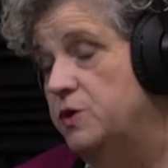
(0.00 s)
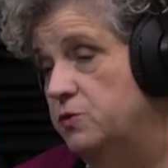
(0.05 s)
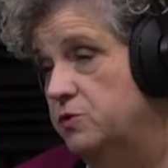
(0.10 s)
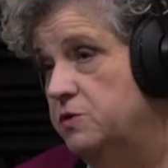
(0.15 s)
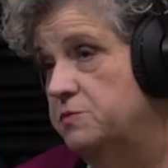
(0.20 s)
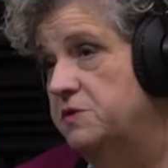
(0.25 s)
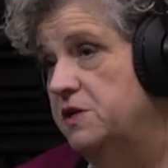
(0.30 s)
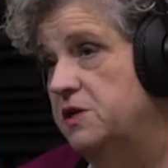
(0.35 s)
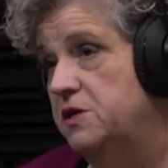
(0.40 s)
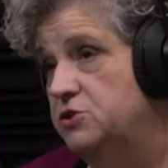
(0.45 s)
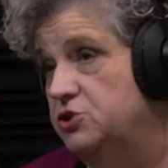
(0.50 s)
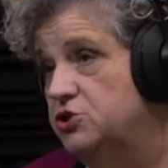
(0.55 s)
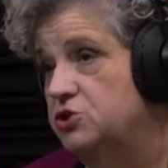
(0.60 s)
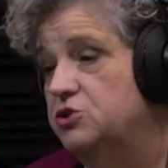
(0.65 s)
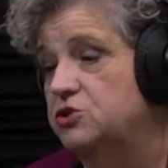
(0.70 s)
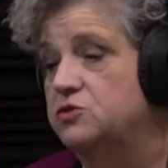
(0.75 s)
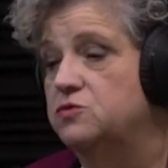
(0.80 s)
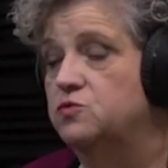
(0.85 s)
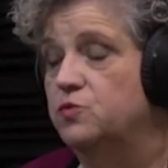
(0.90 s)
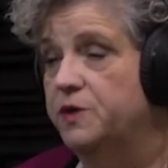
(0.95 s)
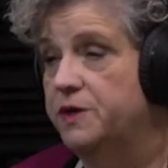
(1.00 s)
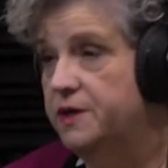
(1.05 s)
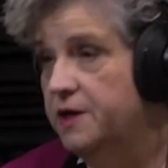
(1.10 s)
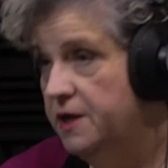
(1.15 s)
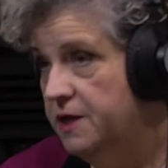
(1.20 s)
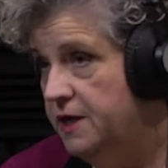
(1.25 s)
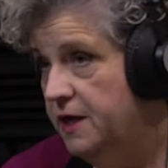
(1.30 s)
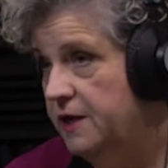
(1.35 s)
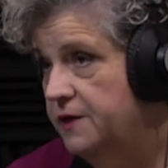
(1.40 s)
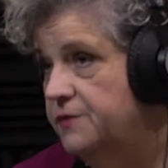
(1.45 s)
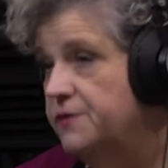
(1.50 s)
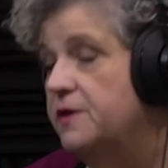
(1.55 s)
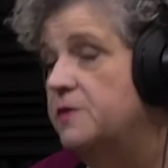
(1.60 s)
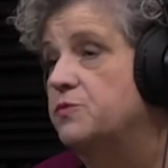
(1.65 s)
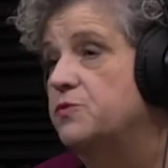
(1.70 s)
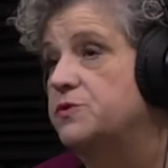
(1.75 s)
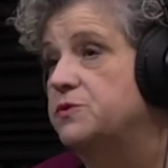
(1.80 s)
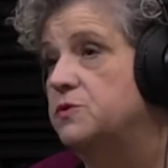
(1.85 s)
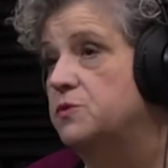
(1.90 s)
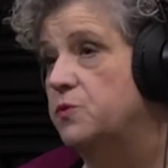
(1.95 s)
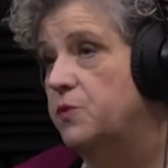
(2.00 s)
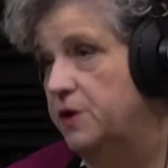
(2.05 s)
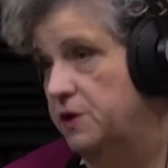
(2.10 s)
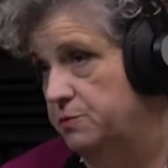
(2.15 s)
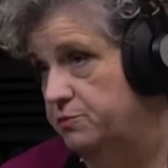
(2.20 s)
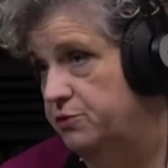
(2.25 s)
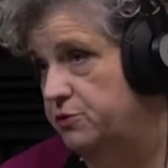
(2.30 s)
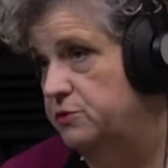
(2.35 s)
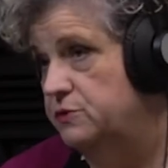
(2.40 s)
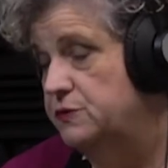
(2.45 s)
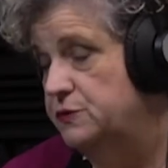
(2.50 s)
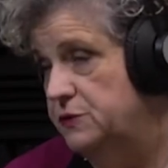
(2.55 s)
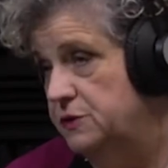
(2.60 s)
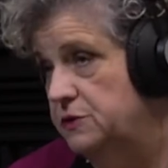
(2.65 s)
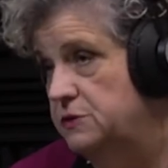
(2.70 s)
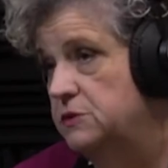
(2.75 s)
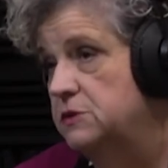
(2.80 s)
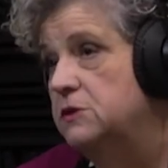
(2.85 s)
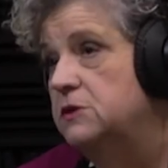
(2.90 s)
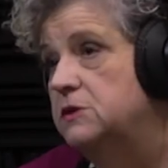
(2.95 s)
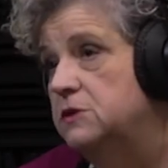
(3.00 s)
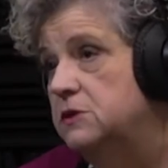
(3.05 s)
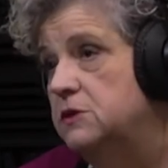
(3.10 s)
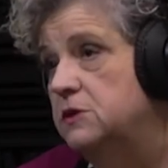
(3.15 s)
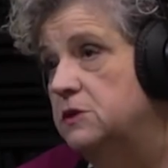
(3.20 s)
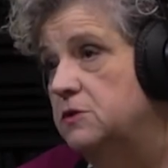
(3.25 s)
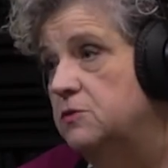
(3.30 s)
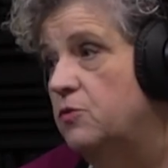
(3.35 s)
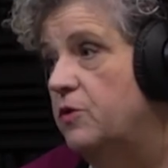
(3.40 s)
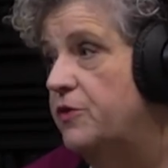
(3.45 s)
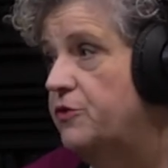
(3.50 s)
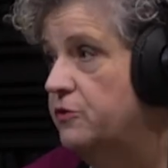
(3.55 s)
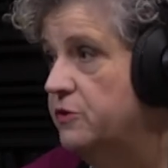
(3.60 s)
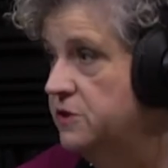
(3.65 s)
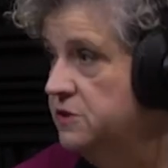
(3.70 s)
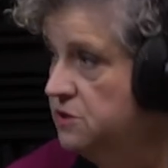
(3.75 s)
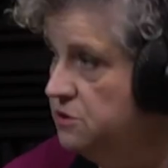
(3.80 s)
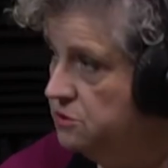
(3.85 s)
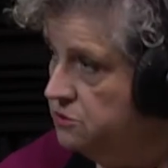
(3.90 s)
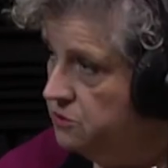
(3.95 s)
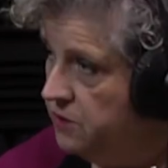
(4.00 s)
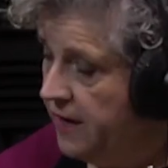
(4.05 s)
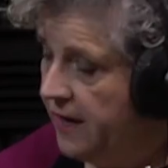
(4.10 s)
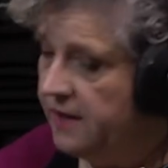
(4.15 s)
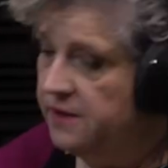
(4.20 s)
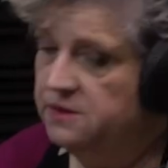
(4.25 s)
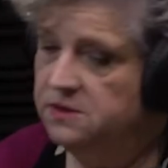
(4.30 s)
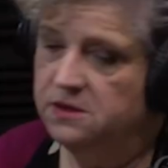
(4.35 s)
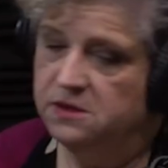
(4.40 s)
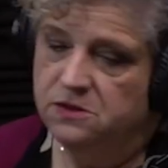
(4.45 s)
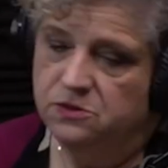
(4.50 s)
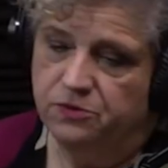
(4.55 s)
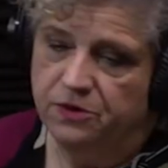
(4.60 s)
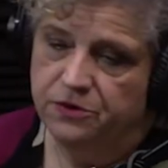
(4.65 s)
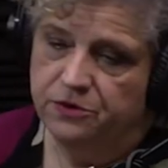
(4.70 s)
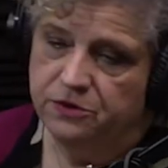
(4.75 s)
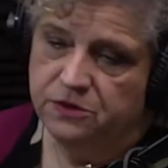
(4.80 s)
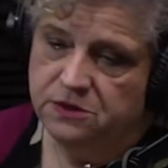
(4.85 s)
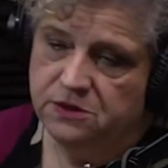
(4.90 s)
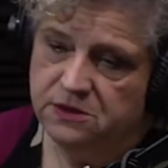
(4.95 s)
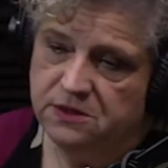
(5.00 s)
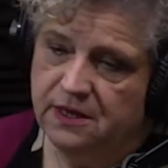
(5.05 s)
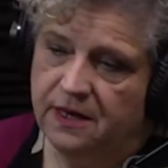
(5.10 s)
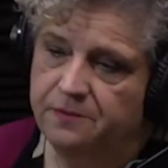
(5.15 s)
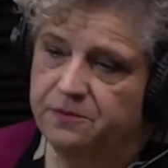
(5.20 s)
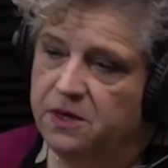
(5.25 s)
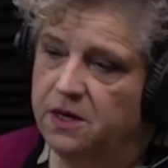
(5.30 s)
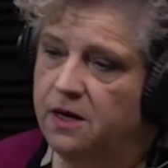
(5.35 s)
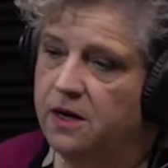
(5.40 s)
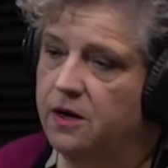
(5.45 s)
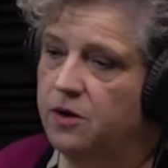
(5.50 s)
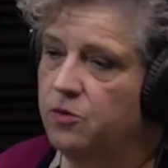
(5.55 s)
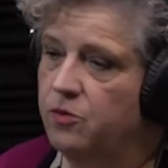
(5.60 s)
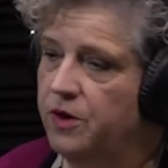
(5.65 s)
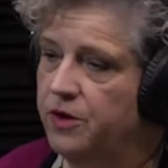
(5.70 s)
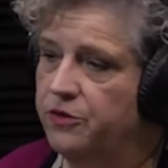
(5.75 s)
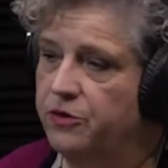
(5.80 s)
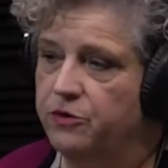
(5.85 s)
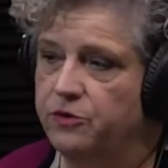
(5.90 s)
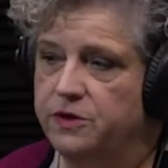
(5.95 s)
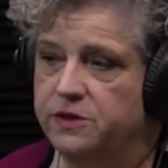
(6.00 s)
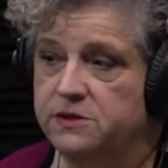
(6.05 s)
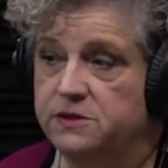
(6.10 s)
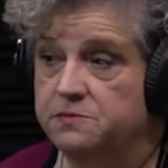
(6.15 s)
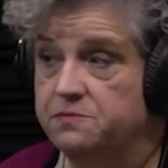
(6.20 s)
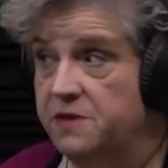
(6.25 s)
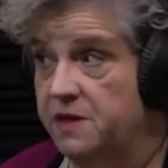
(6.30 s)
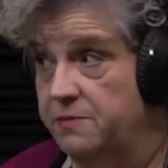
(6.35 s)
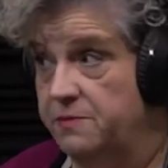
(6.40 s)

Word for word: we will make sure we connect them with the right person. Whether it's through access, whether it's SEMCA, whether it's